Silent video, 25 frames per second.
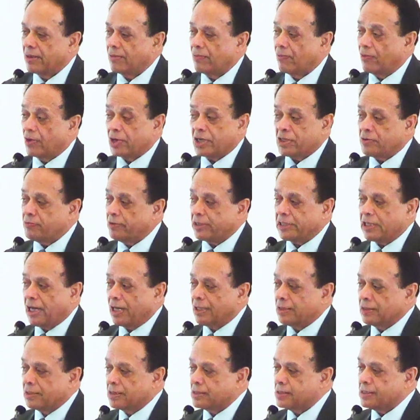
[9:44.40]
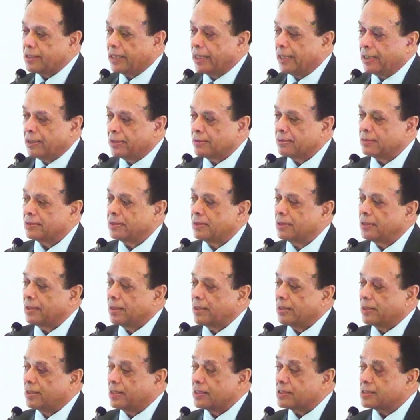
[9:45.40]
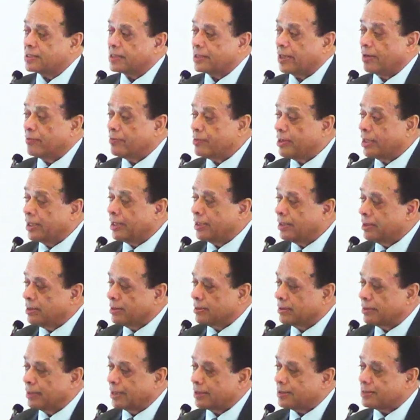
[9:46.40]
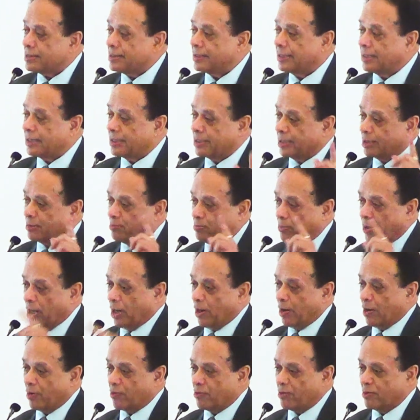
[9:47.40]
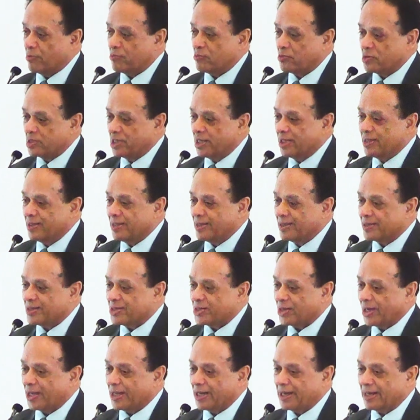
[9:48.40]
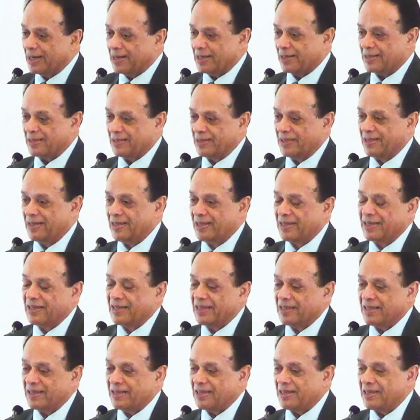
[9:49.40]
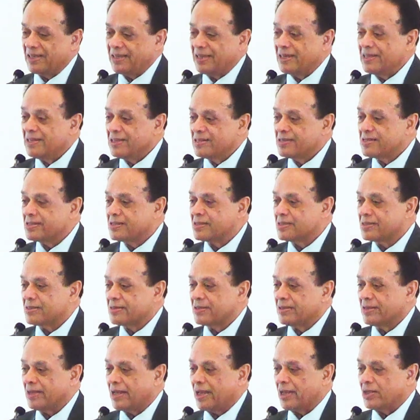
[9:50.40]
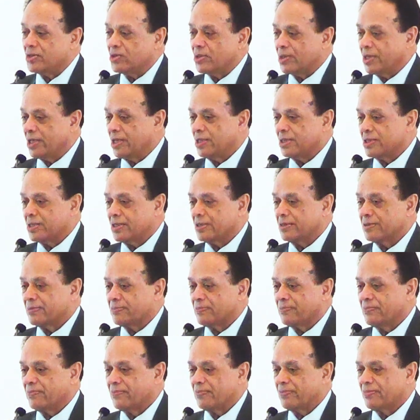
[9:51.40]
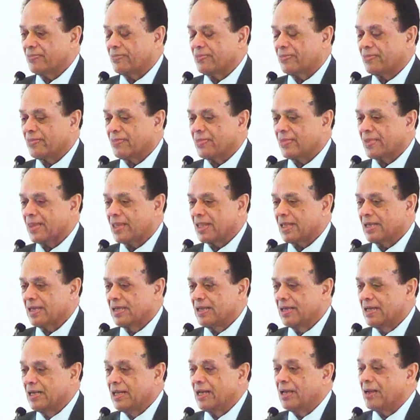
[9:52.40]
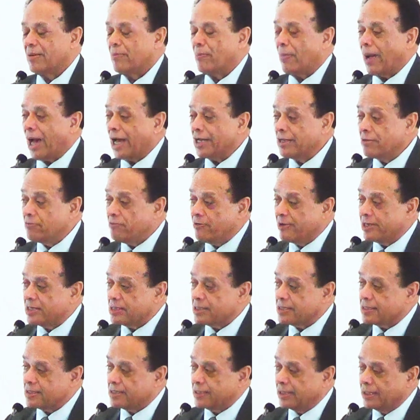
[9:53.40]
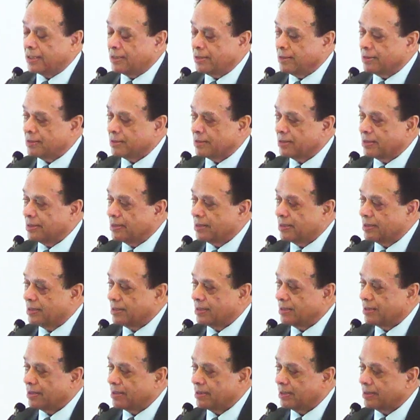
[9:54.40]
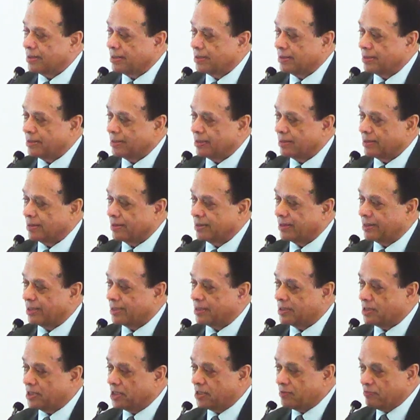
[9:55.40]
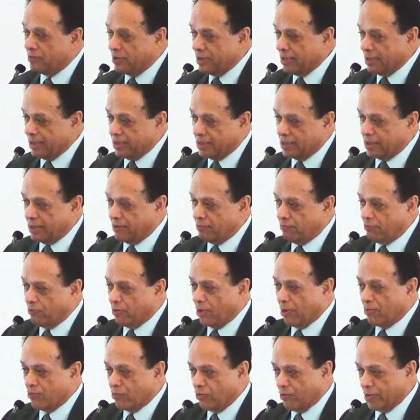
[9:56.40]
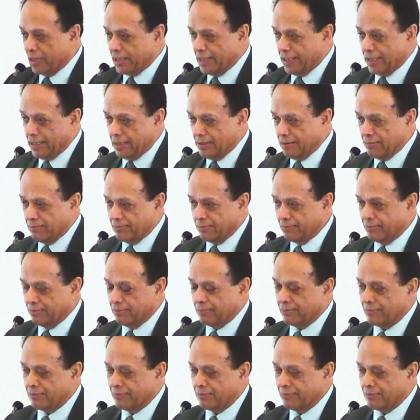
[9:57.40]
What is Vedanta saying? Discovering that secret power from within the child is education. Manifesting the divinity from within